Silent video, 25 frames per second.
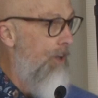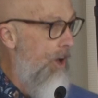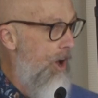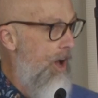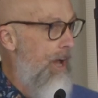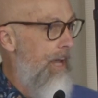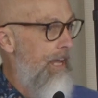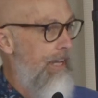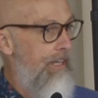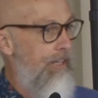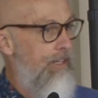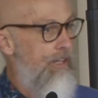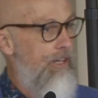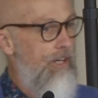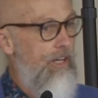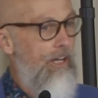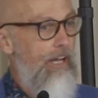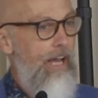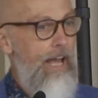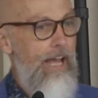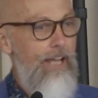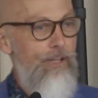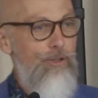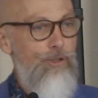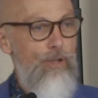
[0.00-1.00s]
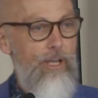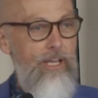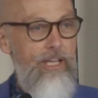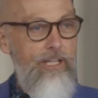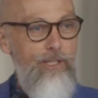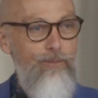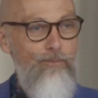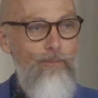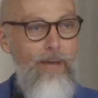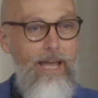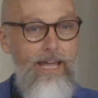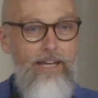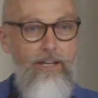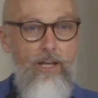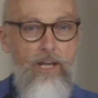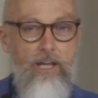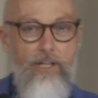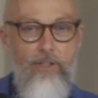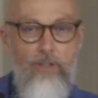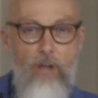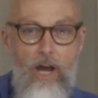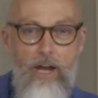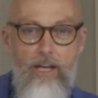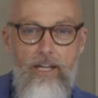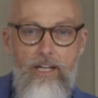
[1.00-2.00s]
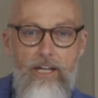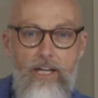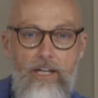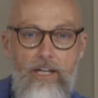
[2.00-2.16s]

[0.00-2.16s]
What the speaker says: line as his men duck